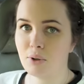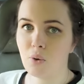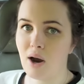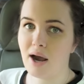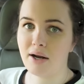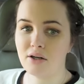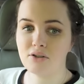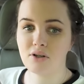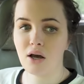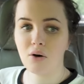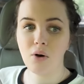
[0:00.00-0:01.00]
McGuire.
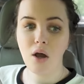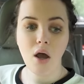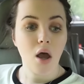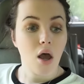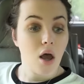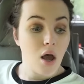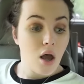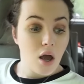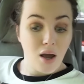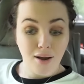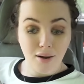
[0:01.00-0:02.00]
So,
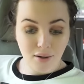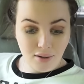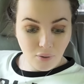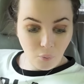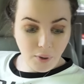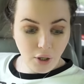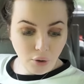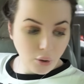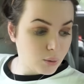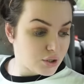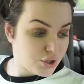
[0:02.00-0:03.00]
we don't
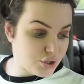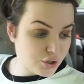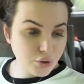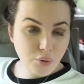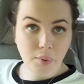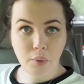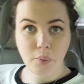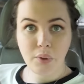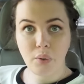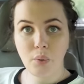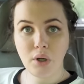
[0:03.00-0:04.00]
know what to do, but
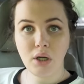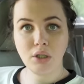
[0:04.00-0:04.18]
we, are